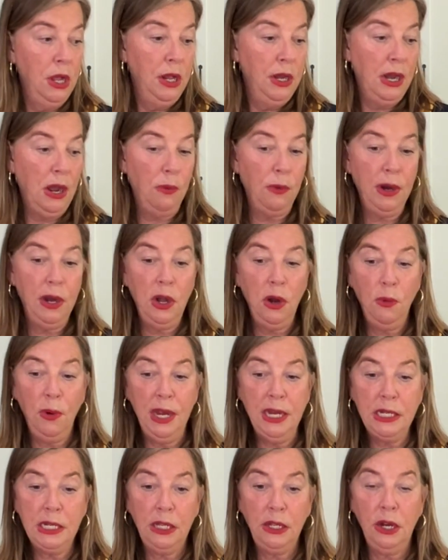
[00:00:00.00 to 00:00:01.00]
Now we're gonna
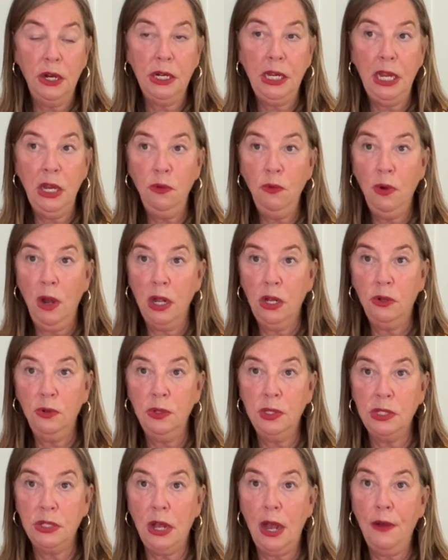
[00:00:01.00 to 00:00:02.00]
wait till our quinoa
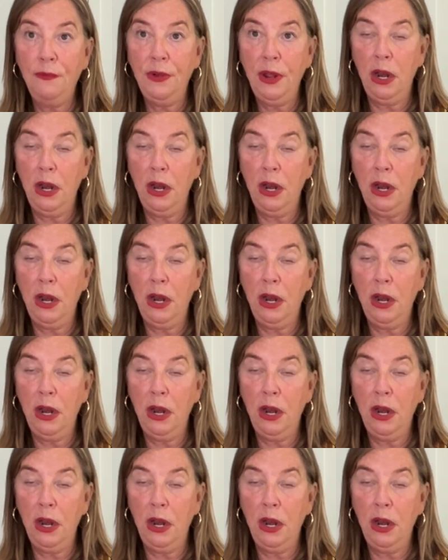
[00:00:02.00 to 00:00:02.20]
cools off and